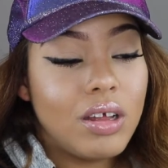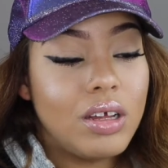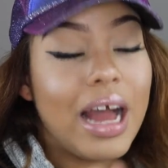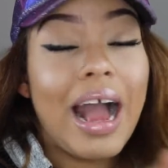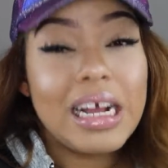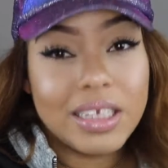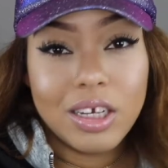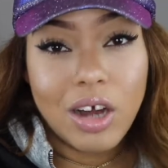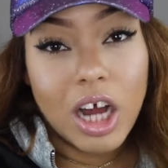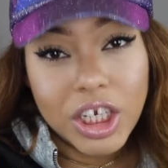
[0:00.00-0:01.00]
guys
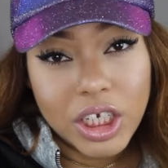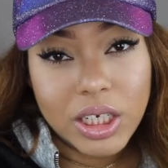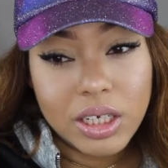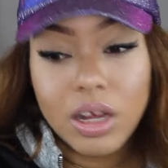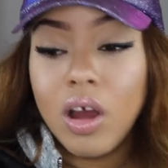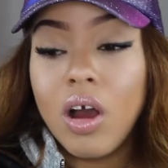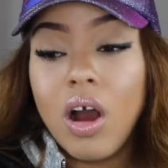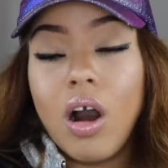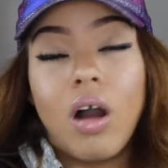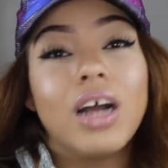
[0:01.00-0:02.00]
get caught cheating
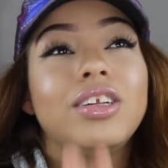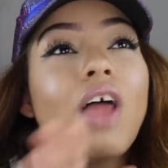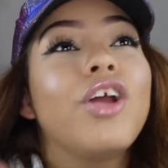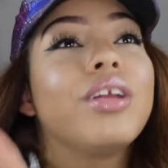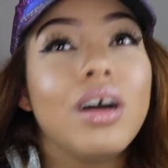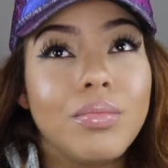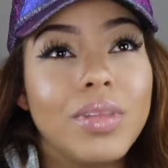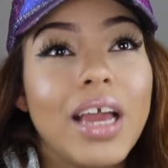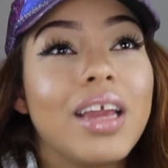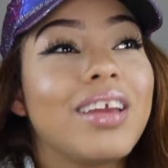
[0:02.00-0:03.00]
because y'all are dumb.
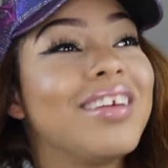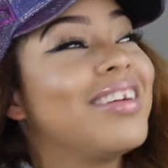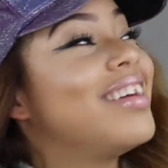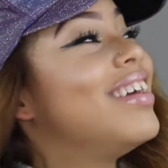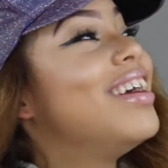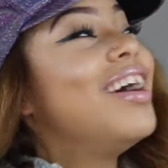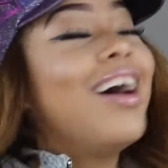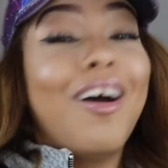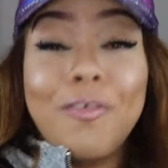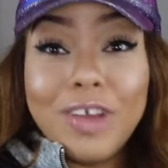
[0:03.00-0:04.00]
Like,
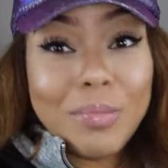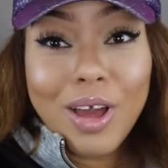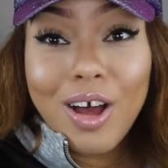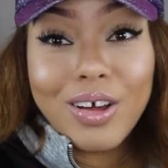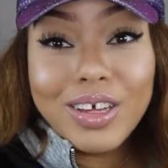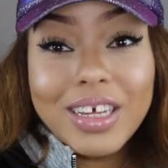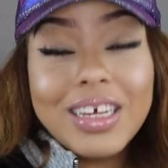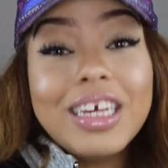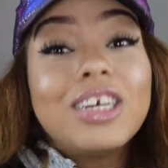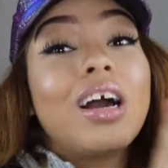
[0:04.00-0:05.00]
a female,
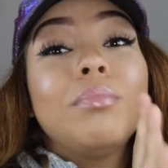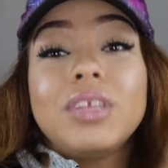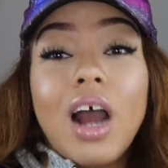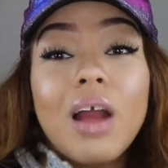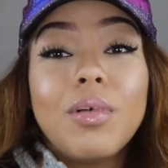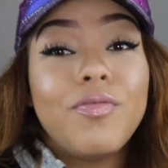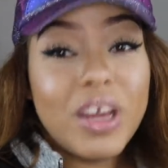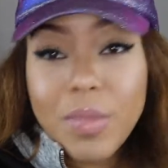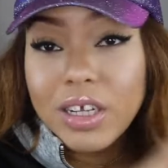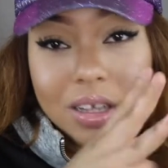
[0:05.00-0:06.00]
I'm sorry, but
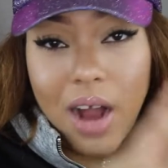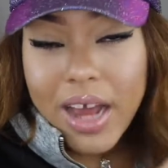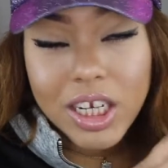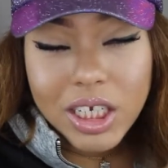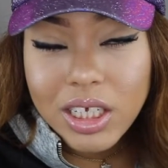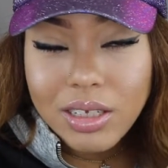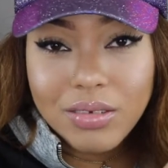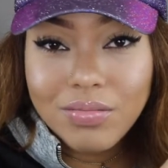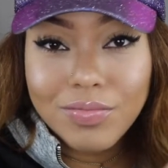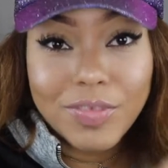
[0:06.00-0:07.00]
females know how to cheat.
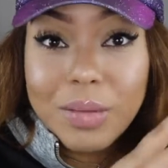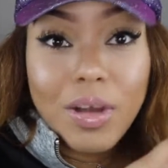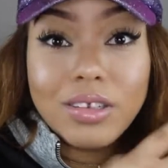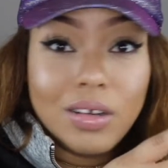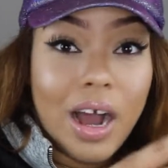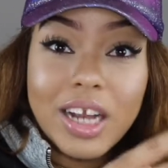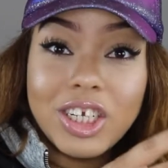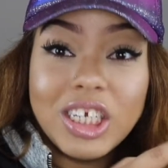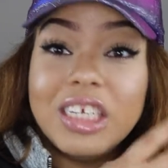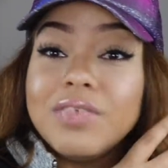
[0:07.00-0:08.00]
Females know how to
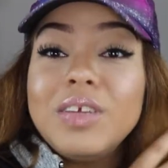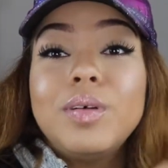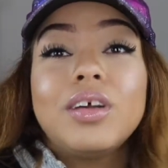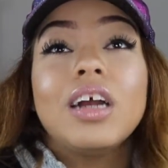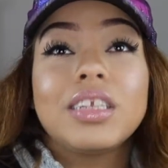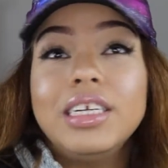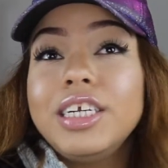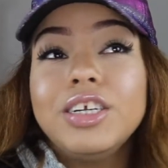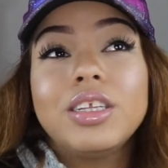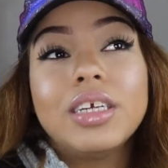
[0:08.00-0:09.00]
cheat. Females are
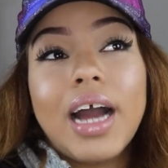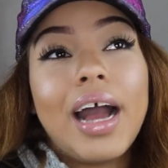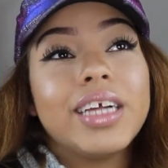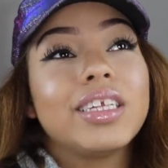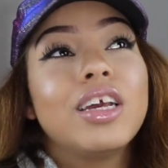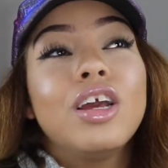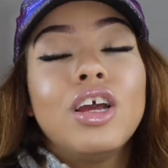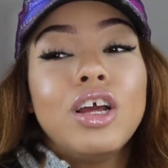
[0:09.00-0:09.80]
sneakier than guys.